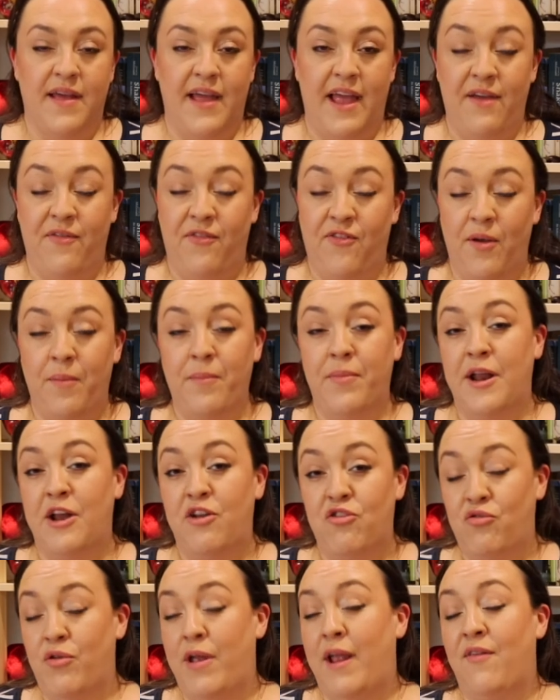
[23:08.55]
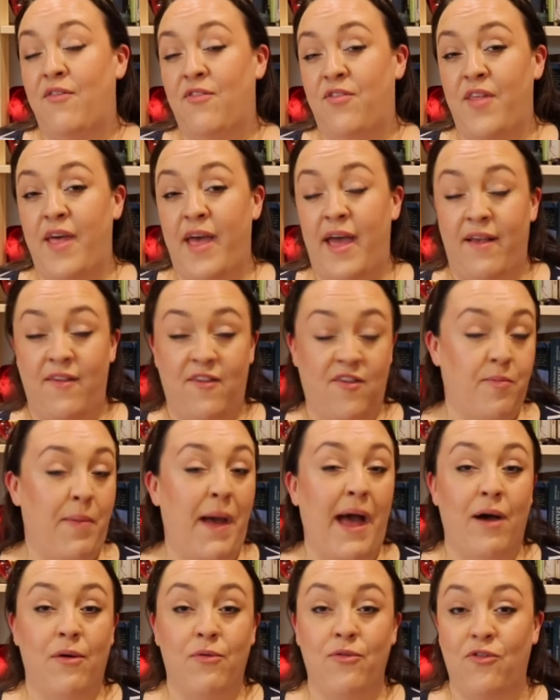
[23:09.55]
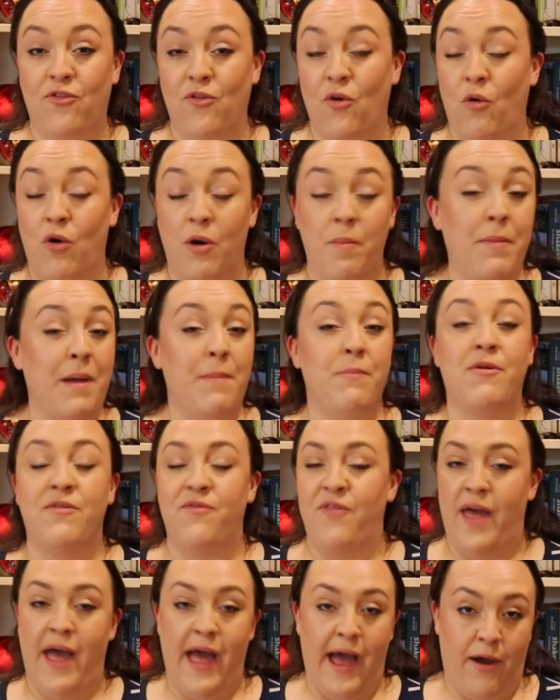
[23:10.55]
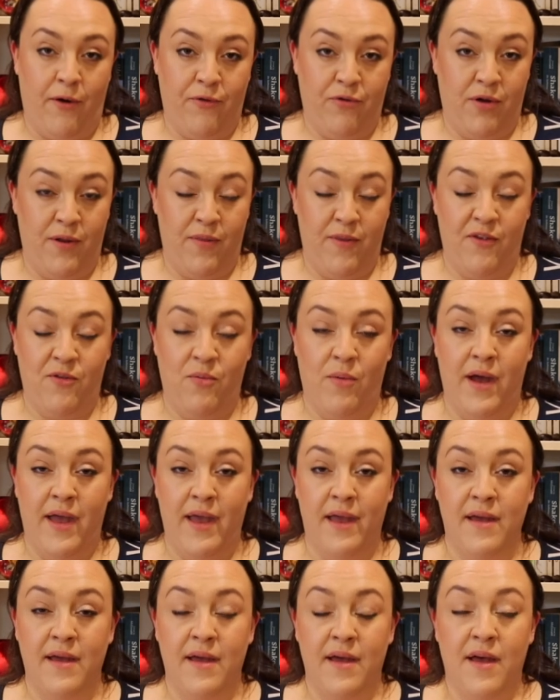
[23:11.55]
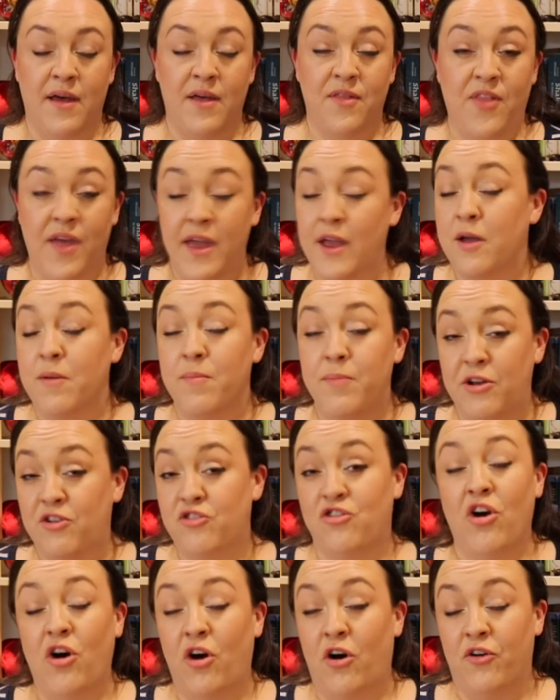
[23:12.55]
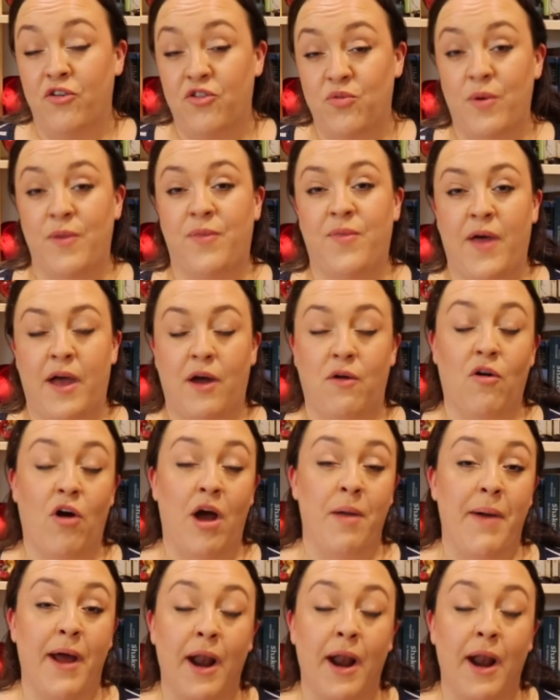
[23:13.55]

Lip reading: If somebody treats their spouse or a member of their household in this way, they can be charged with that crime.